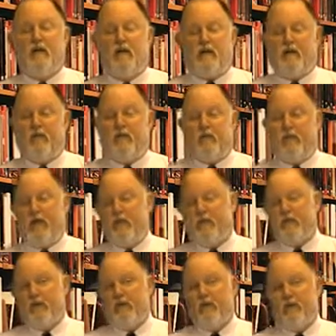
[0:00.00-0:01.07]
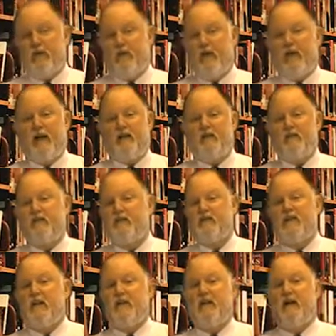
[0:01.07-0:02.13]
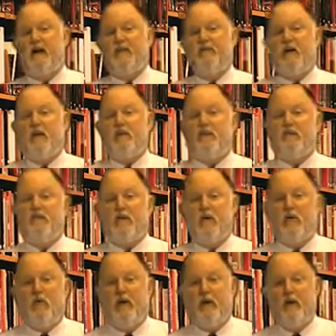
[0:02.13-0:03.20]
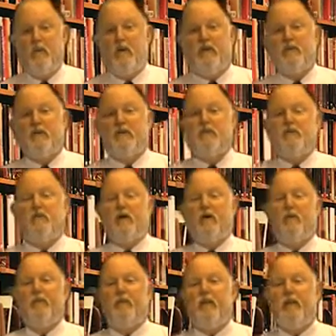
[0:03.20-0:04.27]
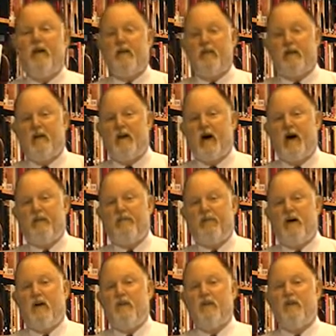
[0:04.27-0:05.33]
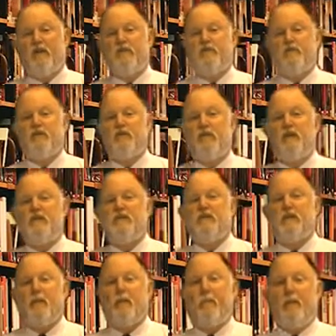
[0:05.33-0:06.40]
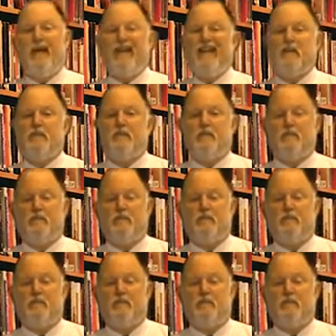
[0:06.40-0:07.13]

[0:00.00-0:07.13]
And when I was interrupted, like I said, he's not the godfather of soul, ain't nobody James Brown, but the godfather of strategic management.